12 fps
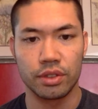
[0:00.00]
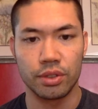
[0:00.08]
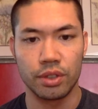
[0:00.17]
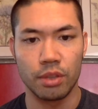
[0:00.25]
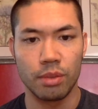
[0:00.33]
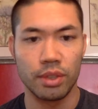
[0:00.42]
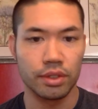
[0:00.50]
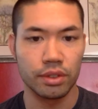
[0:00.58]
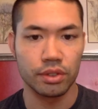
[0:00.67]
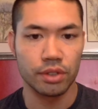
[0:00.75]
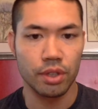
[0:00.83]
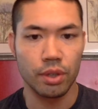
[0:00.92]
to your muscle.
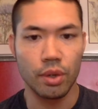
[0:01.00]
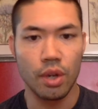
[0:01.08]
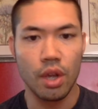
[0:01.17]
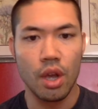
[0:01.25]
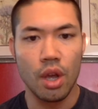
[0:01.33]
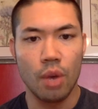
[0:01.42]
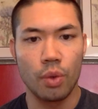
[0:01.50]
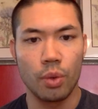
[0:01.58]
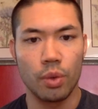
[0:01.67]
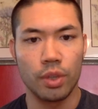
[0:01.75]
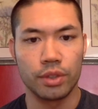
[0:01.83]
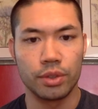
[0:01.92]
So we
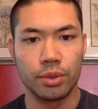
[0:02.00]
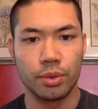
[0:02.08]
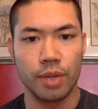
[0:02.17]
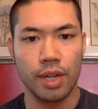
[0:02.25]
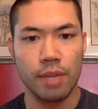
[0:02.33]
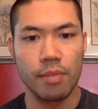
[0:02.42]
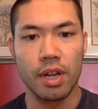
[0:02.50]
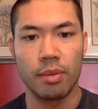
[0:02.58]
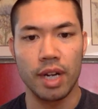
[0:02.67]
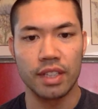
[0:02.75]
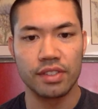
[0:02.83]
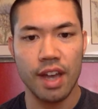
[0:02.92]
want to
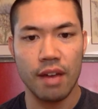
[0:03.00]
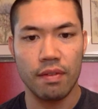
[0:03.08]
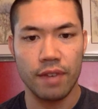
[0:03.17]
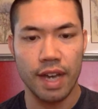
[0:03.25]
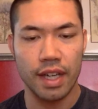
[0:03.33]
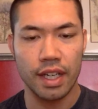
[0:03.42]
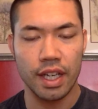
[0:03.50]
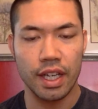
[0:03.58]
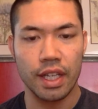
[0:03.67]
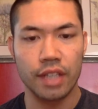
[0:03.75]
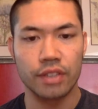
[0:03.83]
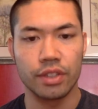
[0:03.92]
minimize that fat
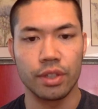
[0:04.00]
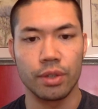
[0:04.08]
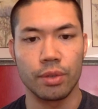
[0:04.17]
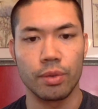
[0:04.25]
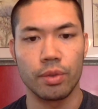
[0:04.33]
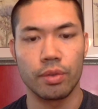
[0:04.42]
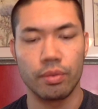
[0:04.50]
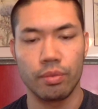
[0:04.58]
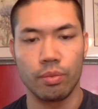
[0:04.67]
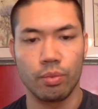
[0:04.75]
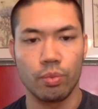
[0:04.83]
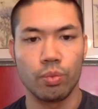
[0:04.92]
gain. So
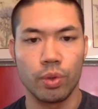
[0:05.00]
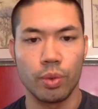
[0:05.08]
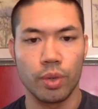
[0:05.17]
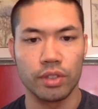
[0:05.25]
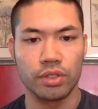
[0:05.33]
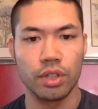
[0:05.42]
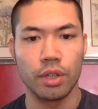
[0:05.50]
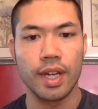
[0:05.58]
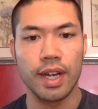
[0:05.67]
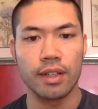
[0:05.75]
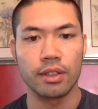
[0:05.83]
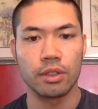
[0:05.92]
we want to slow
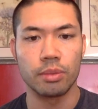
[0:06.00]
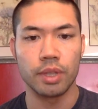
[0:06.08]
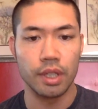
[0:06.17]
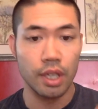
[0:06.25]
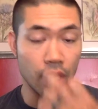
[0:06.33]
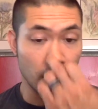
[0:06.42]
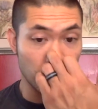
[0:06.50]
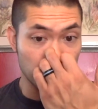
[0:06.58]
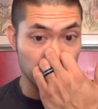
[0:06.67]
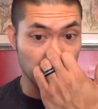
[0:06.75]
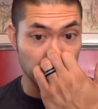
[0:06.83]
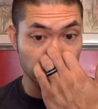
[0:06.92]
down a little bit.
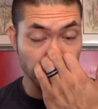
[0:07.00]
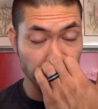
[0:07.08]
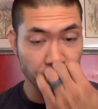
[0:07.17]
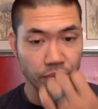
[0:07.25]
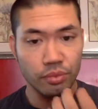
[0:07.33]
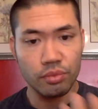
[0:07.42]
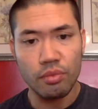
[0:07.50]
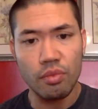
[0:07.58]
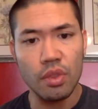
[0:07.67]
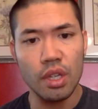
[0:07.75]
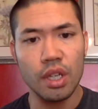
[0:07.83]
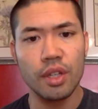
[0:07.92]
So
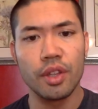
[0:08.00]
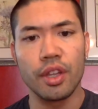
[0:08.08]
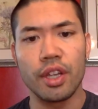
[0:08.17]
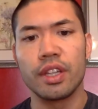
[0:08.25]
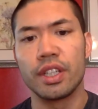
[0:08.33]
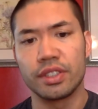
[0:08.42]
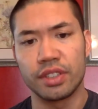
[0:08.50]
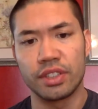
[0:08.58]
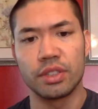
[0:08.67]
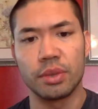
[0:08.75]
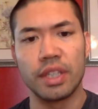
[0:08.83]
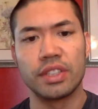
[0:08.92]
in this
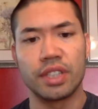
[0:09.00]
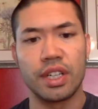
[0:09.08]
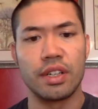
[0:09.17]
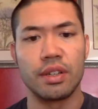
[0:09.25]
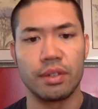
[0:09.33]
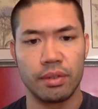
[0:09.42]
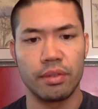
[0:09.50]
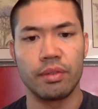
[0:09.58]
situation,